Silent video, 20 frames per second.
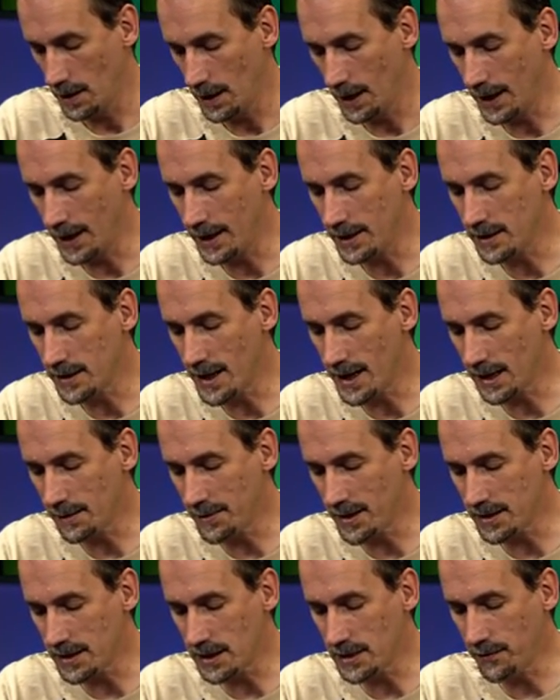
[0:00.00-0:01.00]
and talk
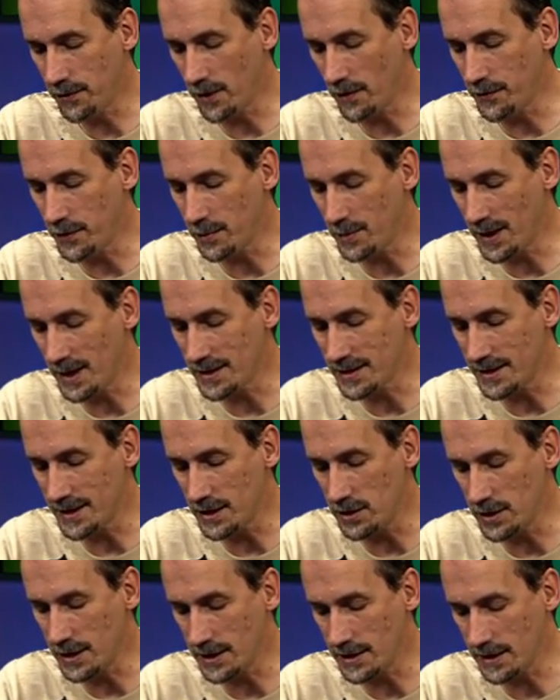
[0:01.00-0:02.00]
about this for a few minutes, and
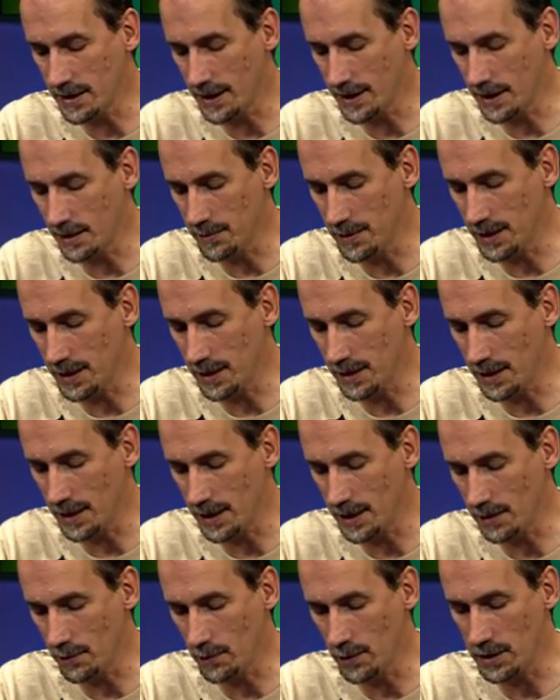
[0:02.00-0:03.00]
then you can tell me
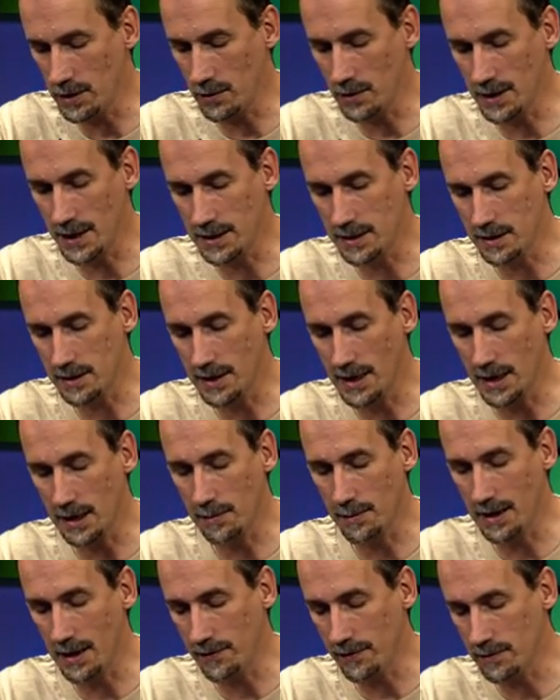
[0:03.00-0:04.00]
uh, what you would like to talk
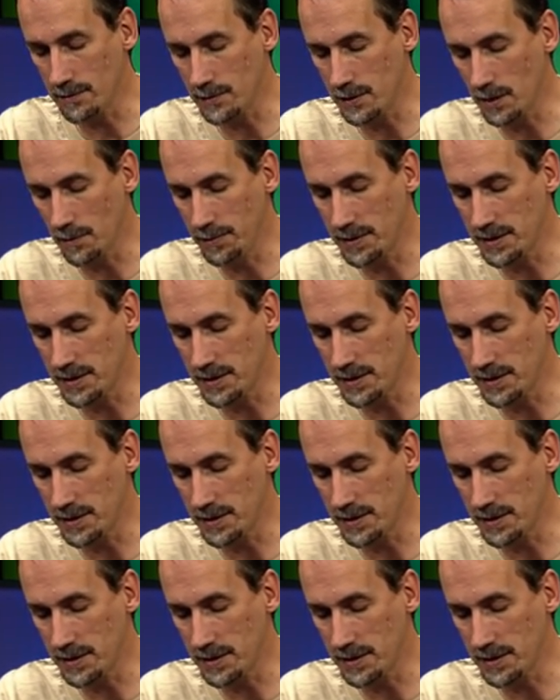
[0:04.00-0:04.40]
about from your